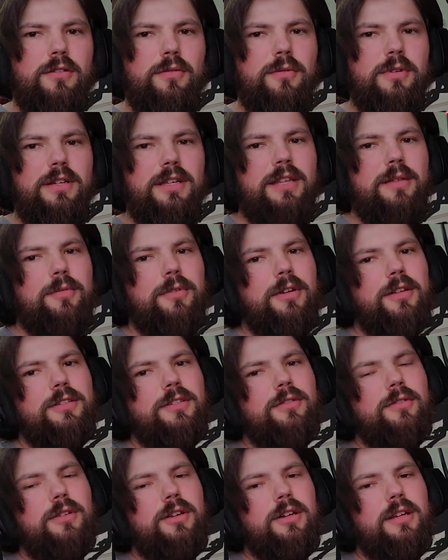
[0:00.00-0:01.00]
Don't want to keep it on
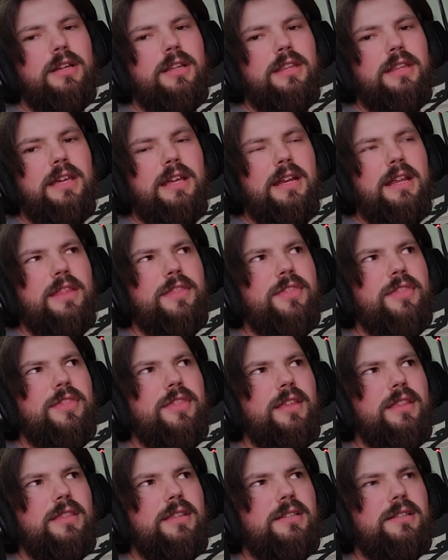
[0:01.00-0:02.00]
too long. And then I
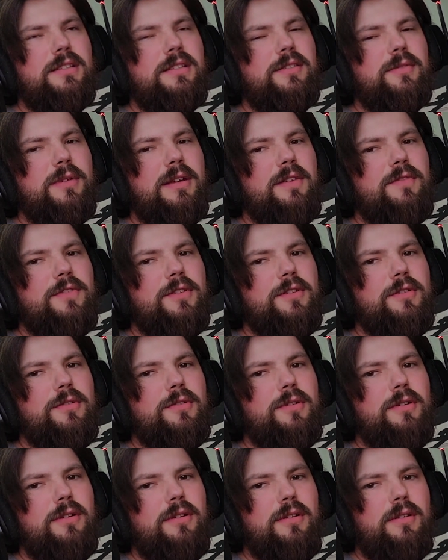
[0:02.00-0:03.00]
think, does this one have
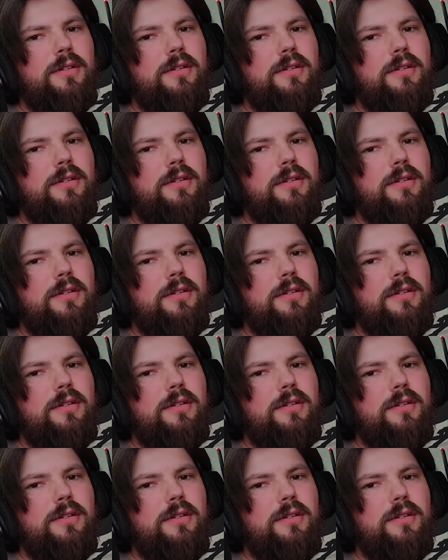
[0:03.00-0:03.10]
two?